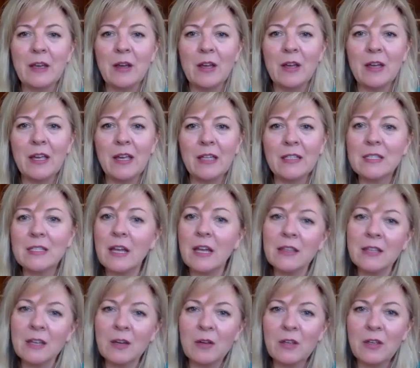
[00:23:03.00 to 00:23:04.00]
It's not
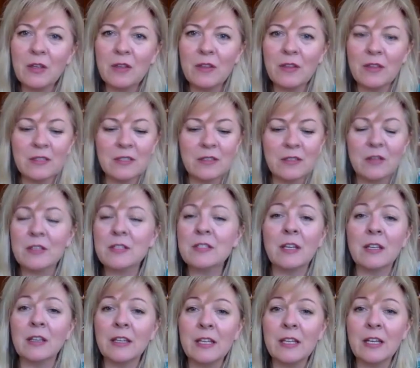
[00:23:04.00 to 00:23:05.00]
that it's
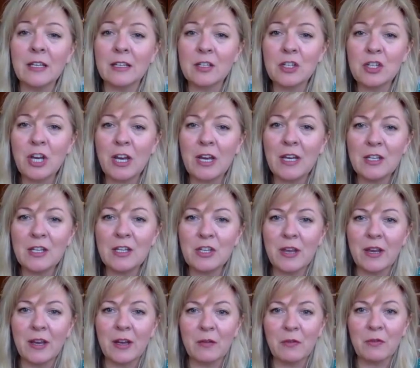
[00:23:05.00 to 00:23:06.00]
suddenly going to change
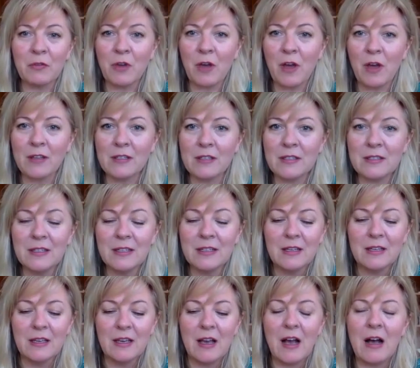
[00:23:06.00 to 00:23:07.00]
negative thoughts,
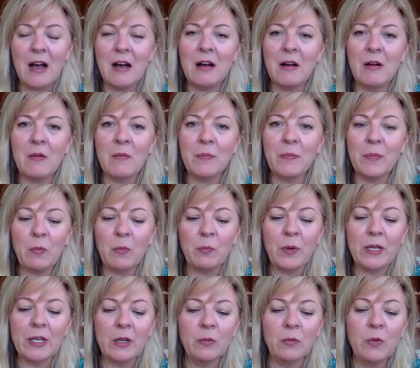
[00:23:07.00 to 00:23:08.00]

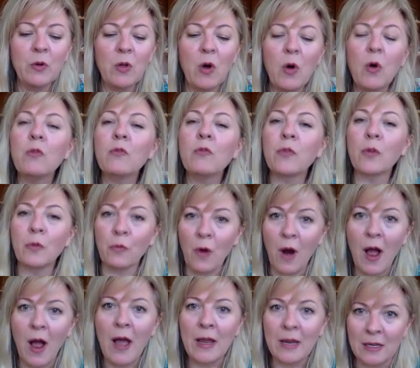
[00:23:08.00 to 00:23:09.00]
but it will
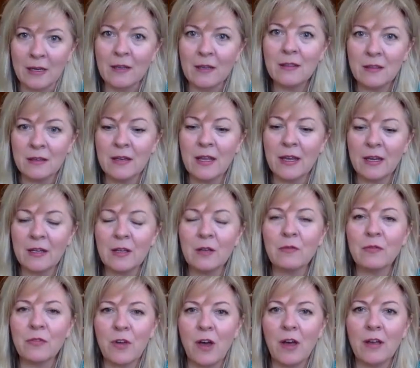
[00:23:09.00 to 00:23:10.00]
override the
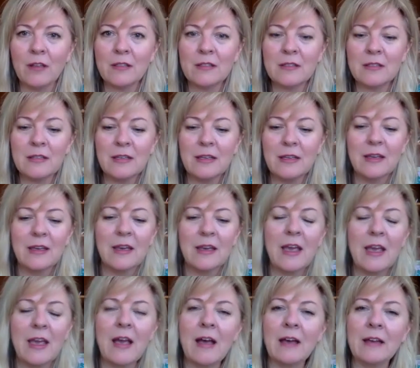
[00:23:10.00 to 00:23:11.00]
negative thoughts.
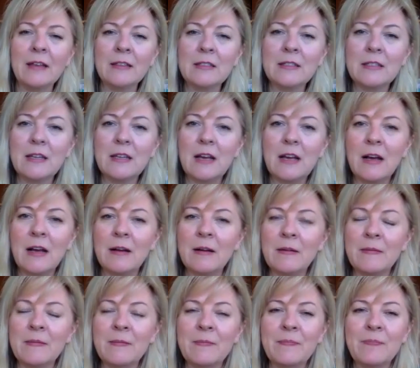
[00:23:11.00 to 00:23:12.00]
And,
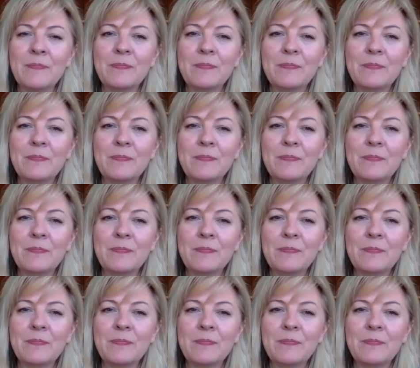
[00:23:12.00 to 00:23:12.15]
again,